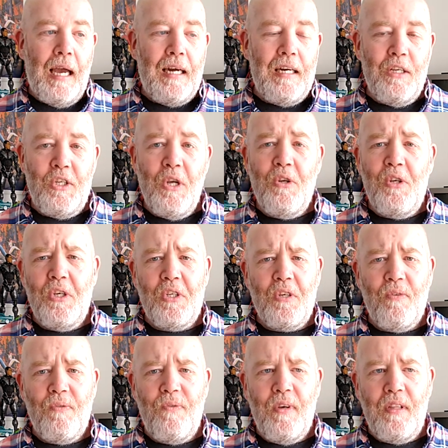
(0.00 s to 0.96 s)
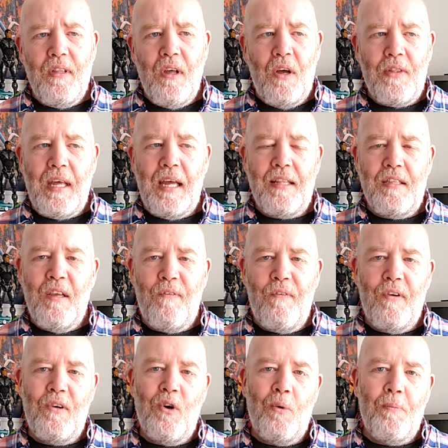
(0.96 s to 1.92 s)
And it's usually something not that
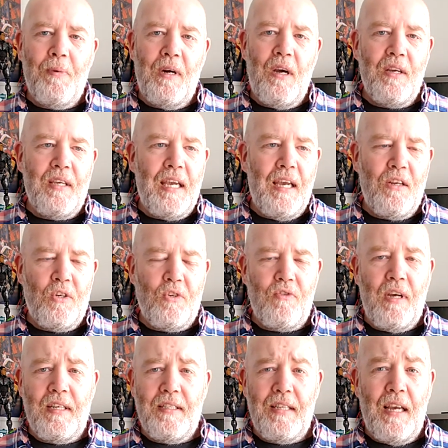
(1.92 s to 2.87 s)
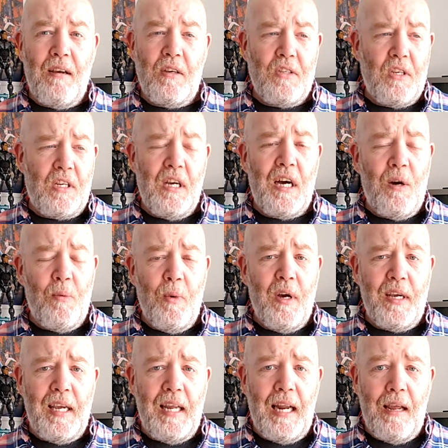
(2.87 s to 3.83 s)
difficult, but I get stressed out because I can't
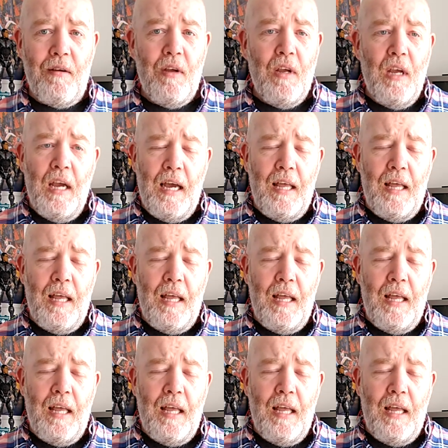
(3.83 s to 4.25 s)
work it out.